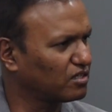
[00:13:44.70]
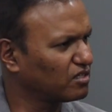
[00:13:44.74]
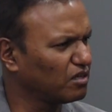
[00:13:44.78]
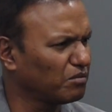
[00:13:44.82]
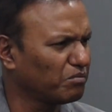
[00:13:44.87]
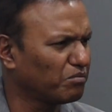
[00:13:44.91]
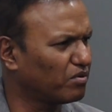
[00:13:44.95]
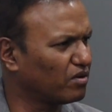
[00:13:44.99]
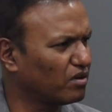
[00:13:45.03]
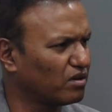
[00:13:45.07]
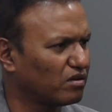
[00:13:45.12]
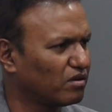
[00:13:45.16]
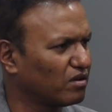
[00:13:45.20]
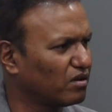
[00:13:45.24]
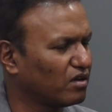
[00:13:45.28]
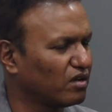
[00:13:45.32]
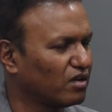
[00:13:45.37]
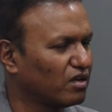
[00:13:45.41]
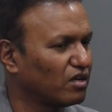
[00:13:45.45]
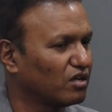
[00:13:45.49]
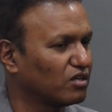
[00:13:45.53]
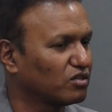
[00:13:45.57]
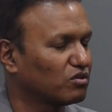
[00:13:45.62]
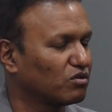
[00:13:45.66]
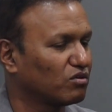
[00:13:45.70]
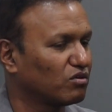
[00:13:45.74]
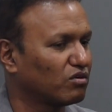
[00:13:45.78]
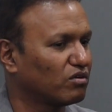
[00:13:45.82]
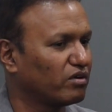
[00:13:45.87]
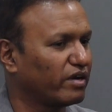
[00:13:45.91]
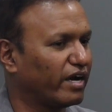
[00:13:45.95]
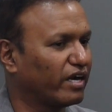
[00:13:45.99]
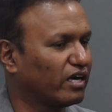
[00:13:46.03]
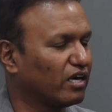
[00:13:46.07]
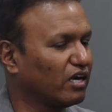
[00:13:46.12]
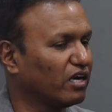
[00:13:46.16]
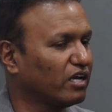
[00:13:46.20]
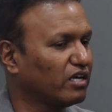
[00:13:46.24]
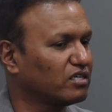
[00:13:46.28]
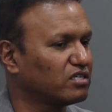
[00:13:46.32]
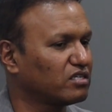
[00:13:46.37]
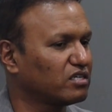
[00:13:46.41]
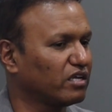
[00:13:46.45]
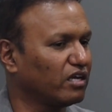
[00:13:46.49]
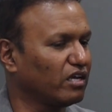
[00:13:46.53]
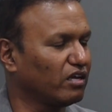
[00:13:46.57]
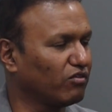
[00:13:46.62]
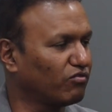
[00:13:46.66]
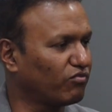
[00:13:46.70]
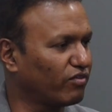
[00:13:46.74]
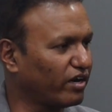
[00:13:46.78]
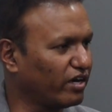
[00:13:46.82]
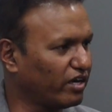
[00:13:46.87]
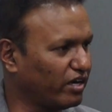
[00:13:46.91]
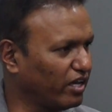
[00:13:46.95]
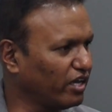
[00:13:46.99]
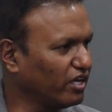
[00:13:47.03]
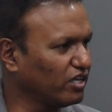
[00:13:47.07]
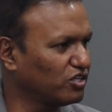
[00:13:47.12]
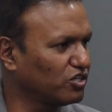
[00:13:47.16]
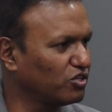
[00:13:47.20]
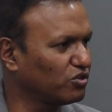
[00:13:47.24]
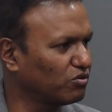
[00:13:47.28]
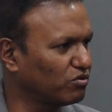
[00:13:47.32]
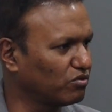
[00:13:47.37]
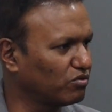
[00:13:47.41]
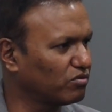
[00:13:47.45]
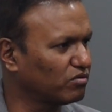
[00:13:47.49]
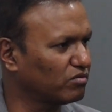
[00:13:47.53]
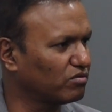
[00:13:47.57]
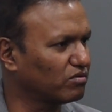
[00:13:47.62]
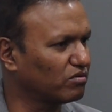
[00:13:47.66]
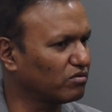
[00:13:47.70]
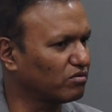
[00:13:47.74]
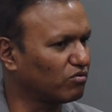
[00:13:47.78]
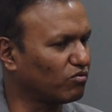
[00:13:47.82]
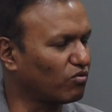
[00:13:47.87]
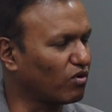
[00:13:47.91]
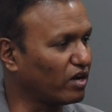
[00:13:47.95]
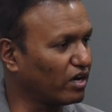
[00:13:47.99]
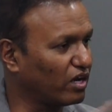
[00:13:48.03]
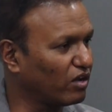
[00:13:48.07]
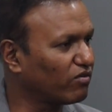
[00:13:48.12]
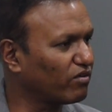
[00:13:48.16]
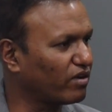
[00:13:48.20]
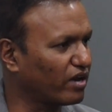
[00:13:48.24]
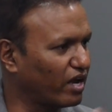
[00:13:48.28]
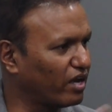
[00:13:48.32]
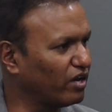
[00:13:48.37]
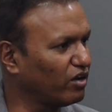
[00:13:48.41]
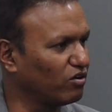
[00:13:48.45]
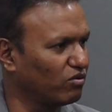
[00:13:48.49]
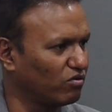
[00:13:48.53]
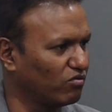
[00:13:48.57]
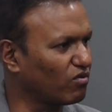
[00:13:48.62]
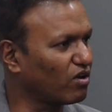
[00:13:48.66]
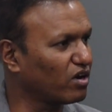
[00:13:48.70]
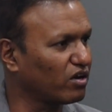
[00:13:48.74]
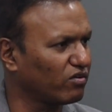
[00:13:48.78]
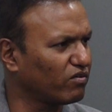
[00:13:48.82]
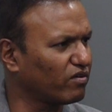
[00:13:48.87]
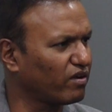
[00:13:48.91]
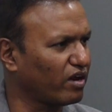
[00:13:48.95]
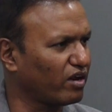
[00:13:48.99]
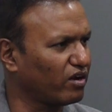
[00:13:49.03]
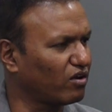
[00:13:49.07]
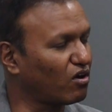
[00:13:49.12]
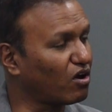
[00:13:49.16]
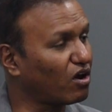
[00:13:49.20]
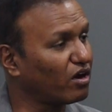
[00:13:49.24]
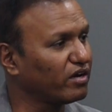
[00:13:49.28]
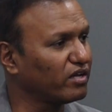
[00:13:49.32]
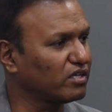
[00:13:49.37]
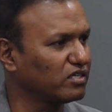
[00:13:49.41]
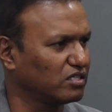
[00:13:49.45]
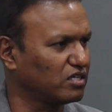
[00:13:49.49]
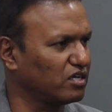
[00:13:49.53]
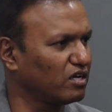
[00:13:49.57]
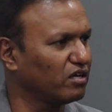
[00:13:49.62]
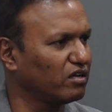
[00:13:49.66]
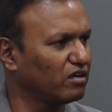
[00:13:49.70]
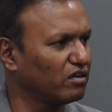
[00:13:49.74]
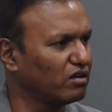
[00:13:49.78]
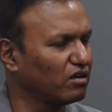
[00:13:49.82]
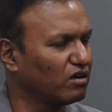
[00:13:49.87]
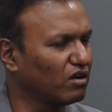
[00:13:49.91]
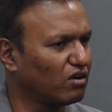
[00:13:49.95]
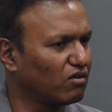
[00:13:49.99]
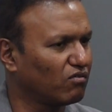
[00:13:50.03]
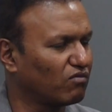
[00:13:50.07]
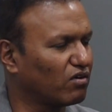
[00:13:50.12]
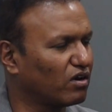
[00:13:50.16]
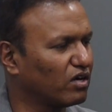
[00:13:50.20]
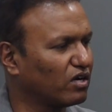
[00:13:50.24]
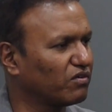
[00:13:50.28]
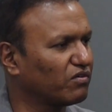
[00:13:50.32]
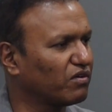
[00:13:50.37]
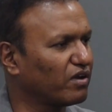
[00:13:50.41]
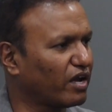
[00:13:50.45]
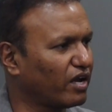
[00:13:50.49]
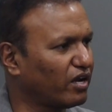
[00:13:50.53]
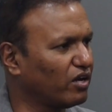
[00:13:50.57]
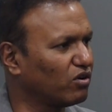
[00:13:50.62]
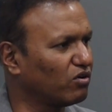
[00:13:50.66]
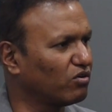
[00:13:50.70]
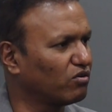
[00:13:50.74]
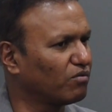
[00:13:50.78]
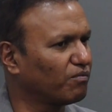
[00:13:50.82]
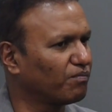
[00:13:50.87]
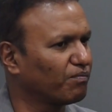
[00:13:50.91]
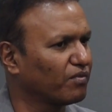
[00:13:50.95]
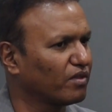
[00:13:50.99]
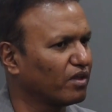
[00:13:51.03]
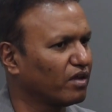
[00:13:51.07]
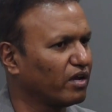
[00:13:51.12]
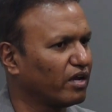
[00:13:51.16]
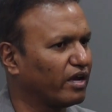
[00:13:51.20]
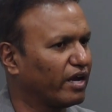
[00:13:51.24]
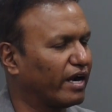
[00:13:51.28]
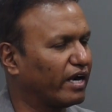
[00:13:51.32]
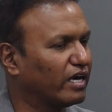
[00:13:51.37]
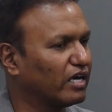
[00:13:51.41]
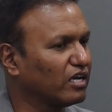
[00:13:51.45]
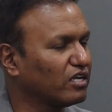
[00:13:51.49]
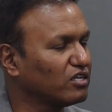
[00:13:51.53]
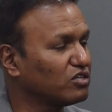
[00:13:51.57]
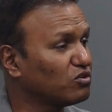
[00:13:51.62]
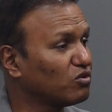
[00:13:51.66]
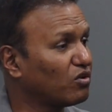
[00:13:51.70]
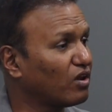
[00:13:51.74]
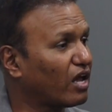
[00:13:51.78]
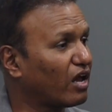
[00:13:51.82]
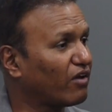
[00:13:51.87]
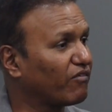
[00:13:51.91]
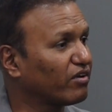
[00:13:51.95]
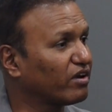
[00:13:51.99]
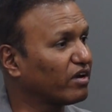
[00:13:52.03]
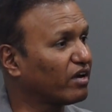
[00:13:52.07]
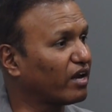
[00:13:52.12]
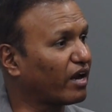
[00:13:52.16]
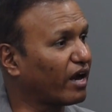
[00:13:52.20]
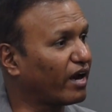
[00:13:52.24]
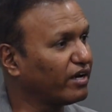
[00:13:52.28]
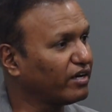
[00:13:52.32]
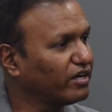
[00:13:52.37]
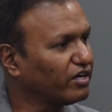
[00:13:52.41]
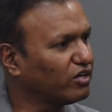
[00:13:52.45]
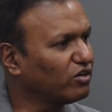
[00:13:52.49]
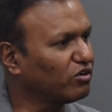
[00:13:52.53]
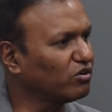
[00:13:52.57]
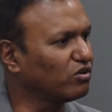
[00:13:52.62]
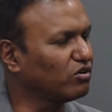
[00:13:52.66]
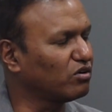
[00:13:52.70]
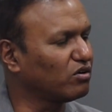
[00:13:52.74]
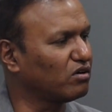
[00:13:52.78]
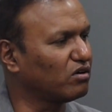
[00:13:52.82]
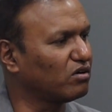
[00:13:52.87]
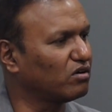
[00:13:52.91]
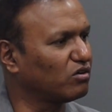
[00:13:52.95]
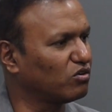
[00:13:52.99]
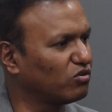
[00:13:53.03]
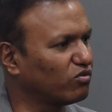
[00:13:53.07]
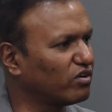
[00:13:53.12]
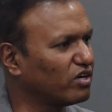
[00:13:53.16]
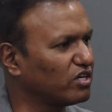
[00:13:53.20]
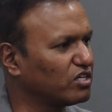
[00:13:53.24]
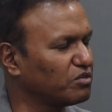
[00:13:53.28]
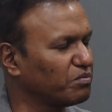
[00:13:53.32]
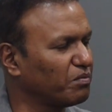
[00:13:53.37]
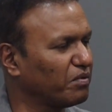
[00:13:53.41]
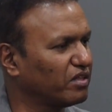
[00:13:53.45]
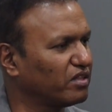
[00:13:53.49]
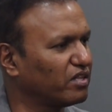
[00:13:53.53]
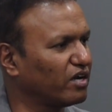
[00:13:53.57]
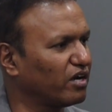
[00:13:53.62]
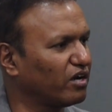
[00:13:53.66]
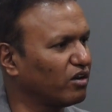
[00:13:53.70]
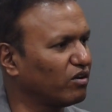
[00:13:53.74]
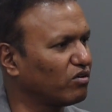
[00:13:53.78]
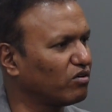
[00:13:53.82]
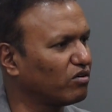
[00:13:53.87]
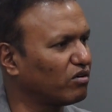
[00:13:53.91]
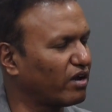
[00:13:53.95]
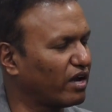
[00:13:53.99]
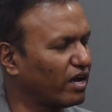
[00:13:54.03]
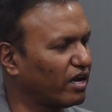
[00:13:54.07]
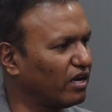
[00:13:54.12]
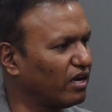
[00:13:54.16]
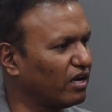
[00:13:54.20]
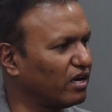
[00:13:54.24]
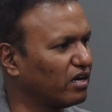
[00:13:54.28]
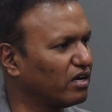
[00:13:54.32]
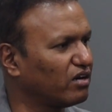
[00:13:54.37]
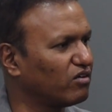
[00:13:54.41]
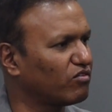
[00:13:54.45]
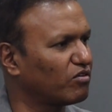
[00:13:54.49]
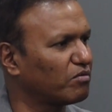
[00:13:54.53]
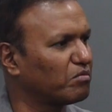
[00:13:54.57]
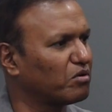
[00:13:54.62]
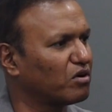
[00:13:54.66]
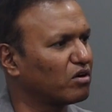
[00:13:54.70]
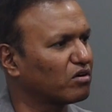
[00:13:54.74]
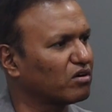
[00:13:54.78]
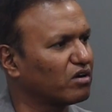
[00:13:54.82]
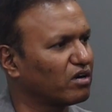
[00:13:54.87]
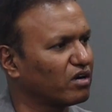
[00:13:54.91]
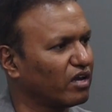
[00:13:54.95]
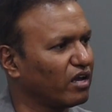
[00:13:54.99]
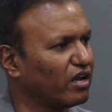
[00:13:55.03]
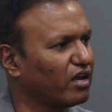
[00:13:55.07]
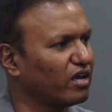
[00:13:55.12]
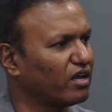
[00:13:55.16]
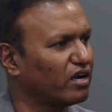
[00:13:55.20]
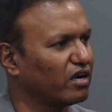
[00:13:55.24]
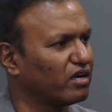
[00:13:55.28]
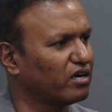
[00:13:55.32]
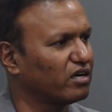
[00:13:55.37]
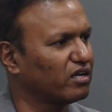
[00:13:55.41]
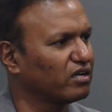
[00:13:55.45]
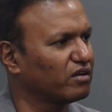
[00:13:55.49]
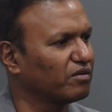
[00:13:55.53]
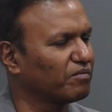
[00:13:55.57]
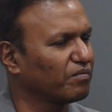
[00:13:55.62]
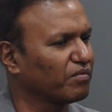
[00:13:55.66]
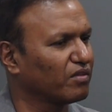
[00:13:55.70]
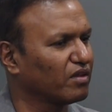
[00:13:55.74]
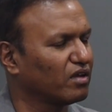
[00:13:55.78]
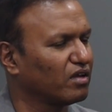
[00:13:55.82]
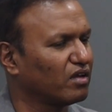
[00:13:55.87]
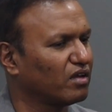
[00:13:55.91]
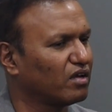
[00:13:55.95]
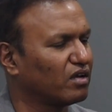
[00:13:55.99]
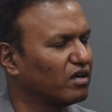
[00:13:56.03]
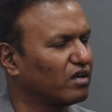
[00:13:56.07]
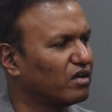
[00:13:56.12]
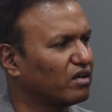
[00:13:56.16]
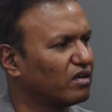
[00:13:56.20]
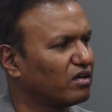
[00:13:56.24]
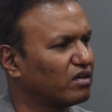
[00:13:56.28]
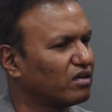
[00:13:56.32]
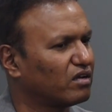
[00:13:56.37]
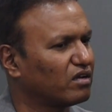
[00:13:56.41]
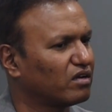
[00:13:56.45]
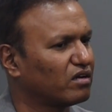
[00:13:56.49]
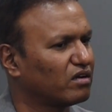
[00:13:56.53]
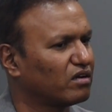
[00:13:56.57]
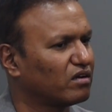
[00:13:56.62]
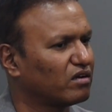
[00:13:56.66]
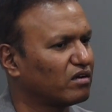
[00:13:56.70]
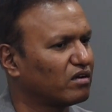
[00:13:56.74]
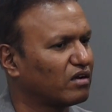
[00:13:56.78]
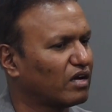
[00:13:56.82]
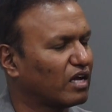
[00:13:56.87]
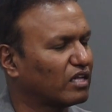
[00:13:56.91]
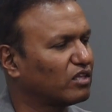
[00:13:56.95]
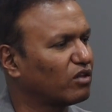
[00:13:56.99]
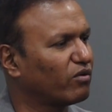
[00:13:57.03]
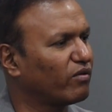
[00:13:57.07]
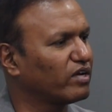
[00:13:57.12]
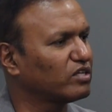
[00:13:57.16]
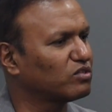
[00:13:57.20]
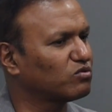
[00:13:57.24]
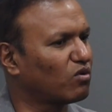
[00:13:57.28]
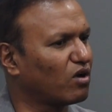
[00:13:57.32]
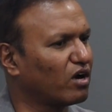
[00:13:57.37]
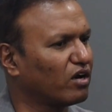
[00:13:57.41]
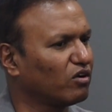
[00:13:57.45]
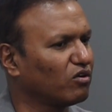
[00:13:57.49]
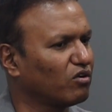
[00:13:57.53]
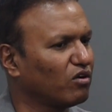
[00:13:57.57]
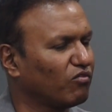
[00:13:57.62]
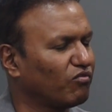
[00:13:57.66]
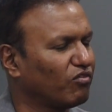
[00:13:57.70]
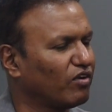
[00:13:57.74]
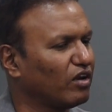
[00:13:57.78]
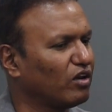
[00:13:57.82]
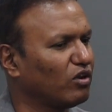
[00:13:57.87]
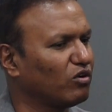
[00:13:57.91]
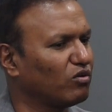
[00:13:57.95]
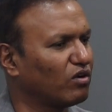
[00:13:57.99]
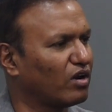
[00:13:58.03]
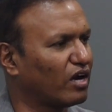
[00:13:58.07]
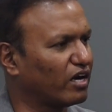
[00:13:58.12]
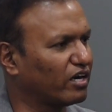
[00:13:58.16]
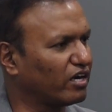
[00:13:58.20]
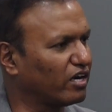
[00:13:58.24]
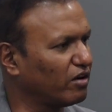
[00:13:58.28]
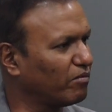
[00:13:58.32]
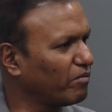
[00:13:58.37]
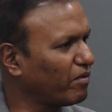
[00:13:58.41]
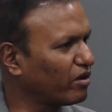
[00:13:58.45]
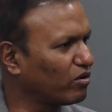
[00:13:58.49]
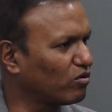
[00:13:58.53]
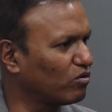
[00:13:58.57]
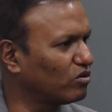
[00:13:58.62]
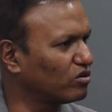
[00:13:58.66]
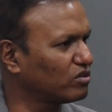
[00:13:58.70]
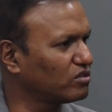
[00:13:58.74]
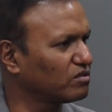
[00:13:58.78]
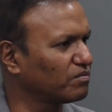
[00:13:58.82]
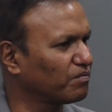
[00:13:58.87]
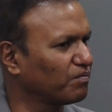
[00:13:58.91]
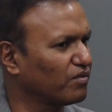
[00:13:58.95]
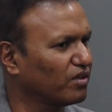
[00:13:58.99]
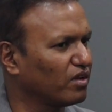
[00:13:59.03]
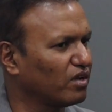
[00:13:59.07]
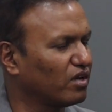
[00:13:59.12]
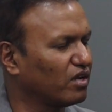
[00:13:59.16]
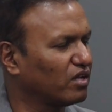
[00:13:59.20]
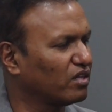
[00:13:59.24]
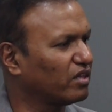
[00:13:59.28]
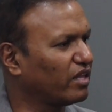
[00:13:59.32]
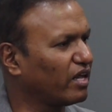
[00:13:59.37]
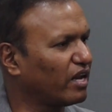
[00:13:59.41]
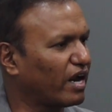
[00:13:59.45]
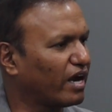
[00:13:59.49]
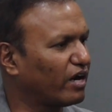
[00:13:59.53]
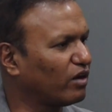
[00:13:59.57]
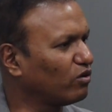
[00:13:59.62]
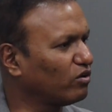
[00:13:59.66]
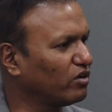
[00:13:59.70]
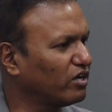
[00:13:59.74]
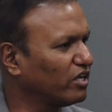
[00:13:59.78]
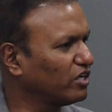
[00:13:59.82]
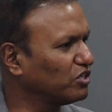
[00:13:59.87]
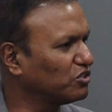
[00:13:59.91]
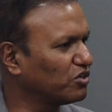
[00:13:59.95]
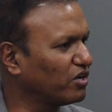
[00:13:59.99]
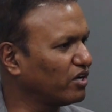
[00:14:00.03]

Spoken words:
Simple. So at least if I teach you whatever I know, honestly, whatever I know, at least you will have a gratitude towards me that, you know, I learned from Dr. K.A.Reddy. Otherwise, what you will feel, you will attend my course, then I don't teach